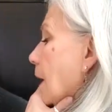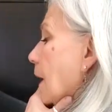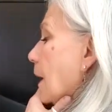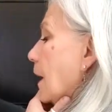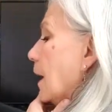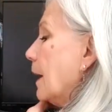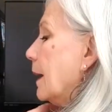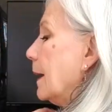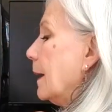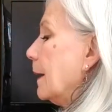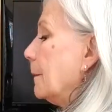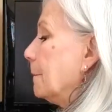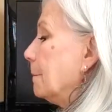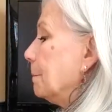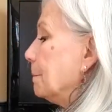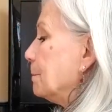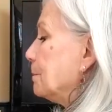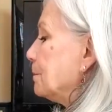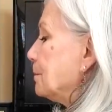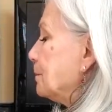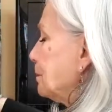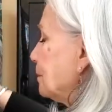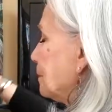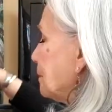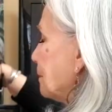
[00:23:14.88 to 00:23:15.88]
Um,
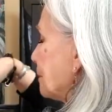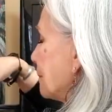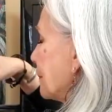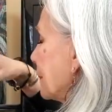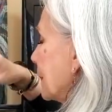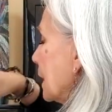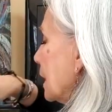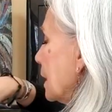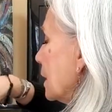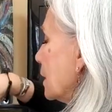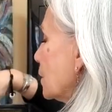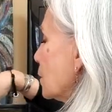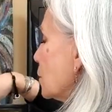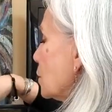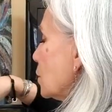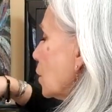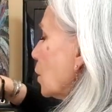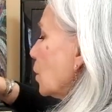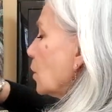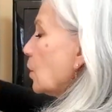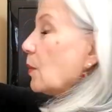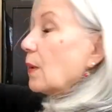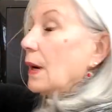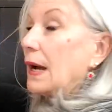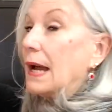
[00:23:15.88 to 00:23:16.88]

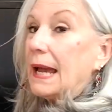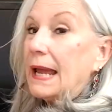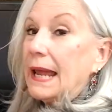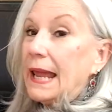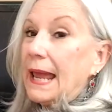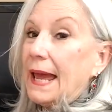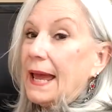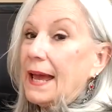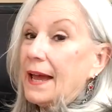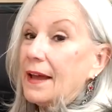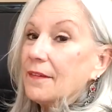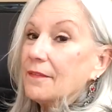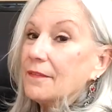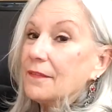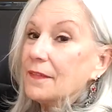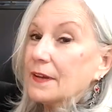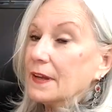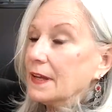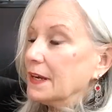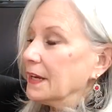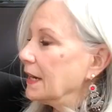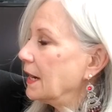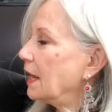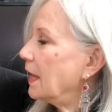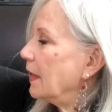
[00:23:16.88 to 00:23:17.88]
so I have
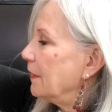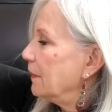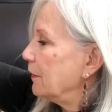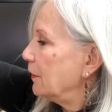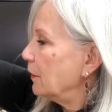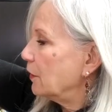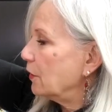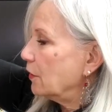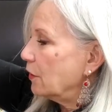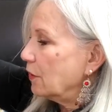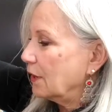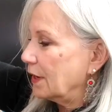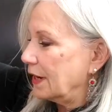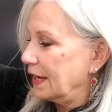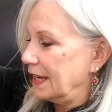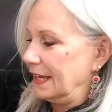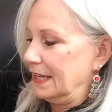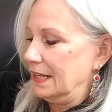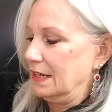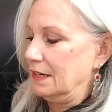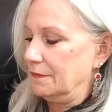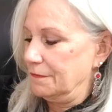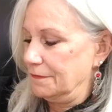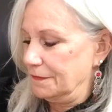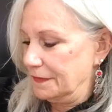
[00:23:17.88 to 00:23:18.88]
another kind
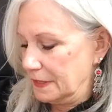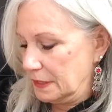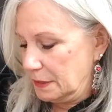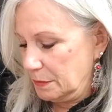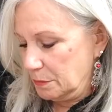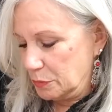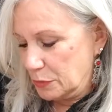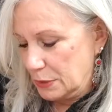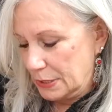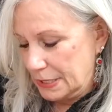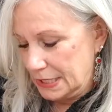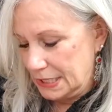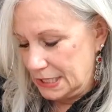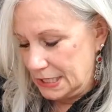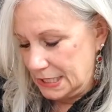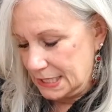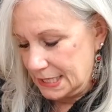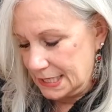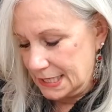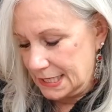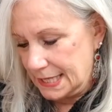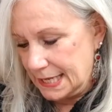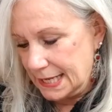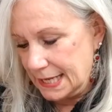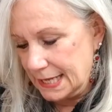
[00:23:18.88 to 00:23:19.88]
of fun project
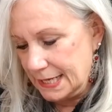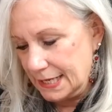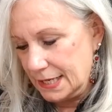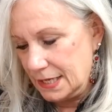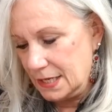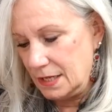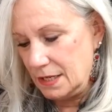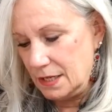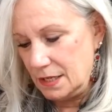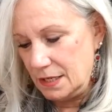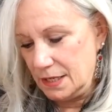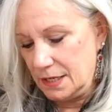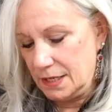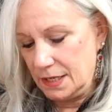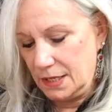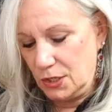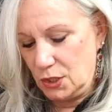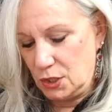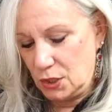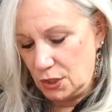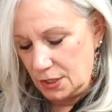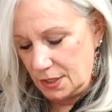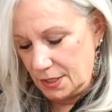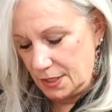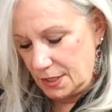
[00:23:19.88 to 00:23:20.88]
but ugh,
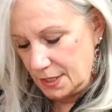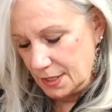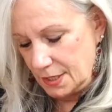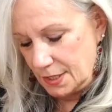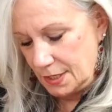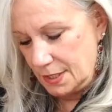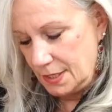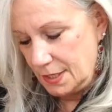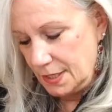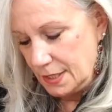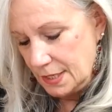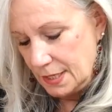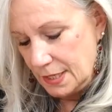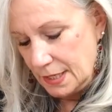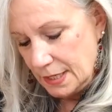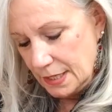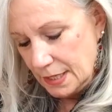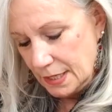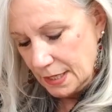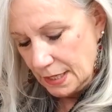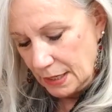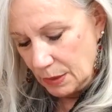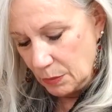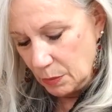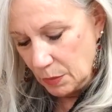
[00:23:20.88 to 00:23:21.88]
just,
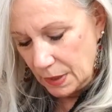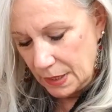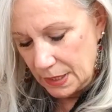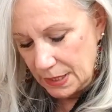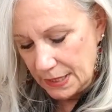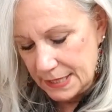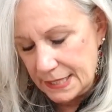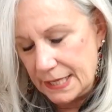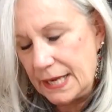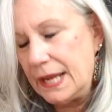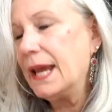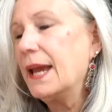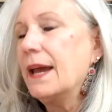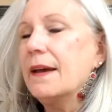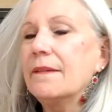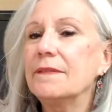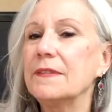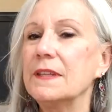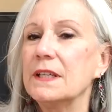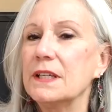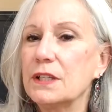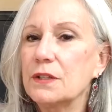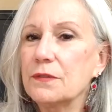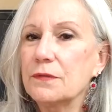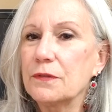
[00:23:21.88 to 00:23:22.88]
I wanted to have
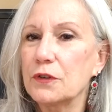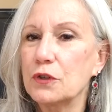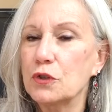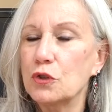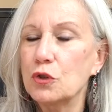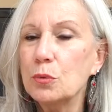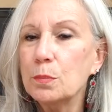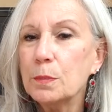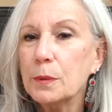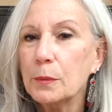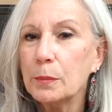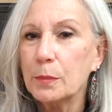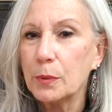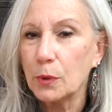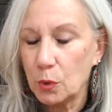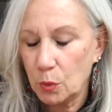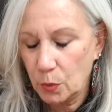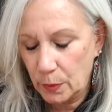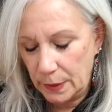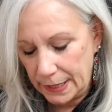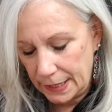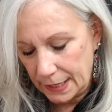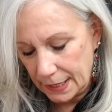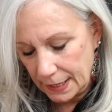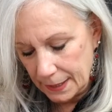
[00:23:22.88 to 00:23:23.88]
this for Super Bowl
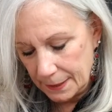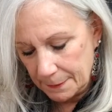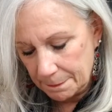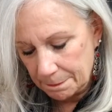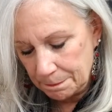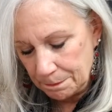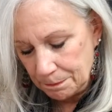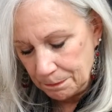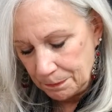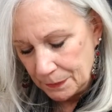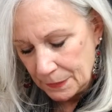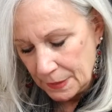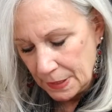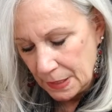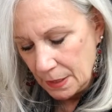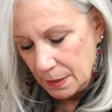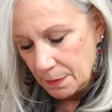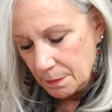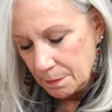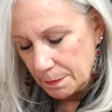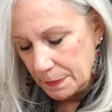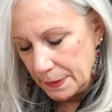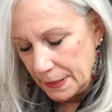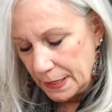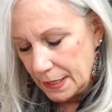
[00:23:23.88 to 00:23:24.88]
weekend,
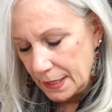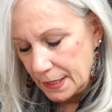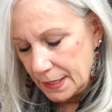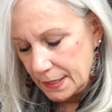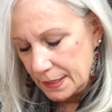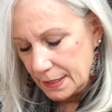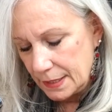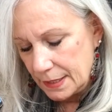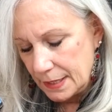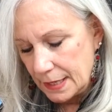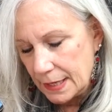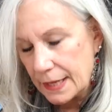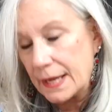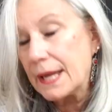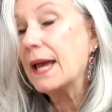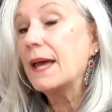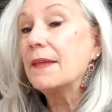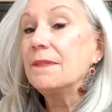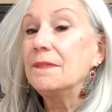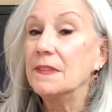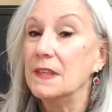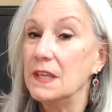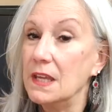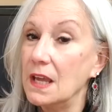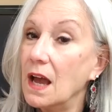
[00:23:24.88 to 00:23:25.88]
but I got
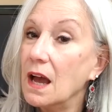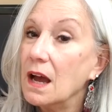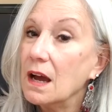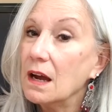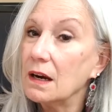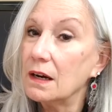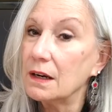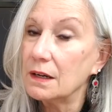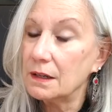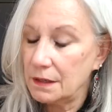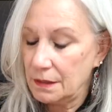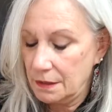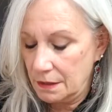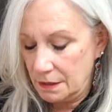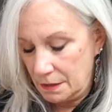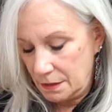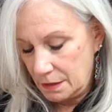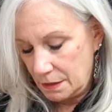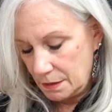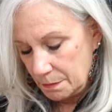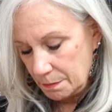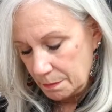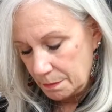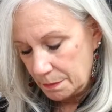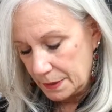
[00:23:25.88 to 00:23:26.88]
the yarn,
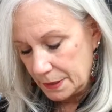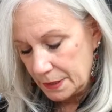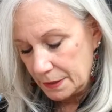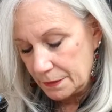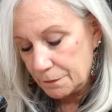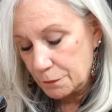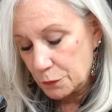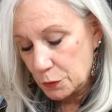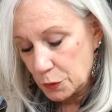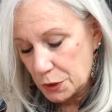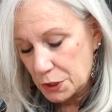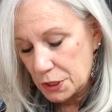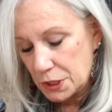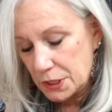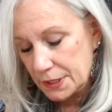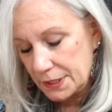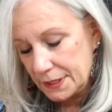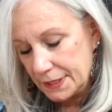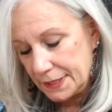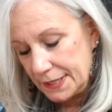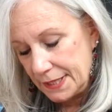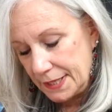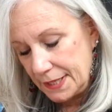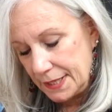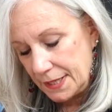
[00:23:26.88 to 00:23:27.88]
but
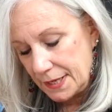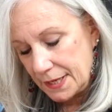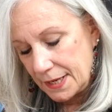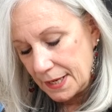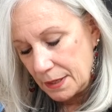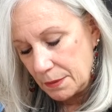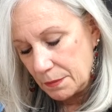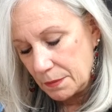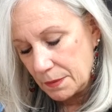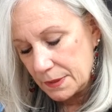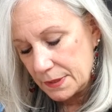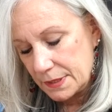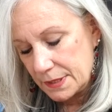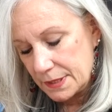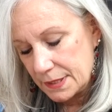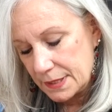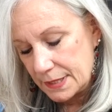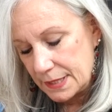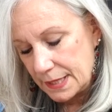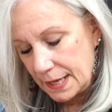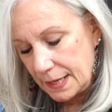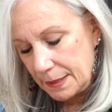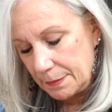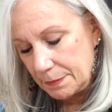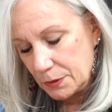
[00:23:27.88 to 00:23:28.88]
unfortunately I wasn't
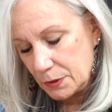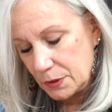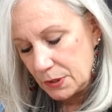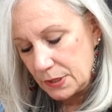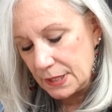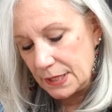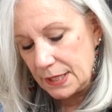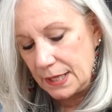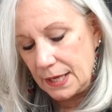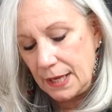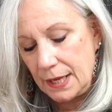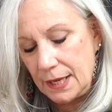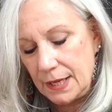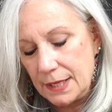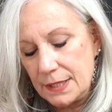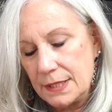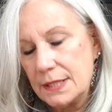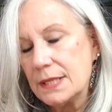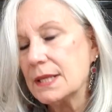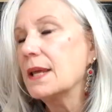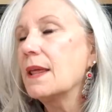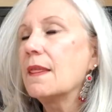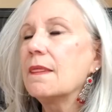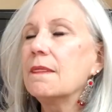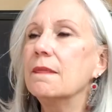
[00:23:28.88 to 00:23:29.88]
able to get
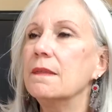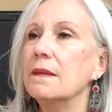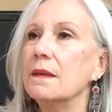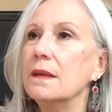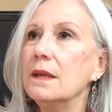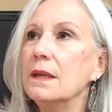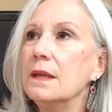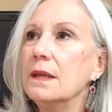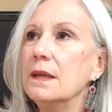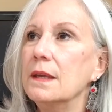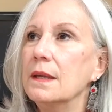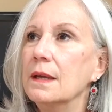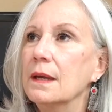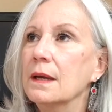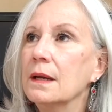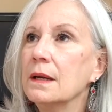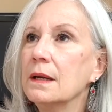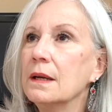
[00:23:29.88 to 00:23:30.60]
the